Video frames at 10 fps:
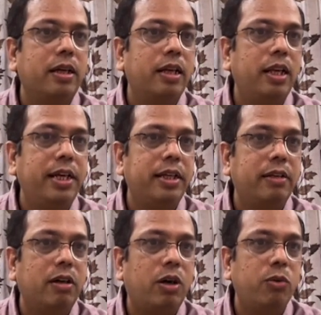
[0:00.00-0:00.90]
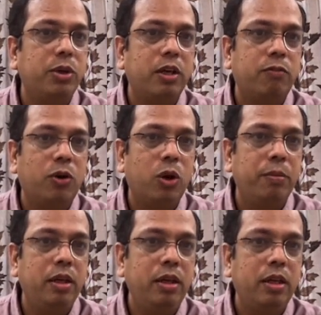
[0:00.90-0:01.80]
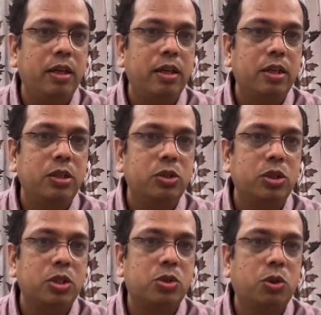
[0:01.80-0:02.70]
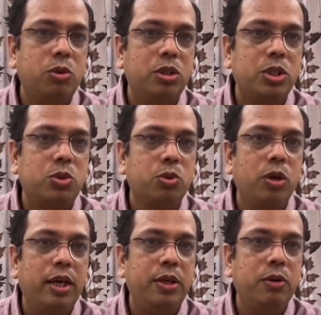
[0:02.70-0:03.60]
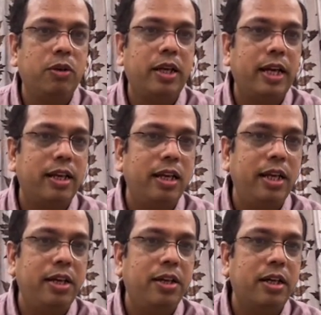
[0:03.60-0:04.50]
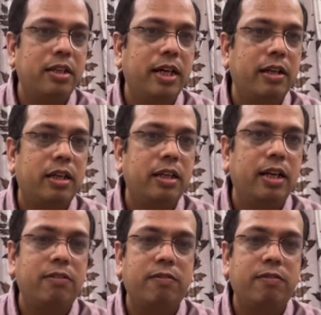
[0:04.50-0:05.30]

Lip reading: LinkedIn, how you can follow me? So just go to this tool and you will get a link here that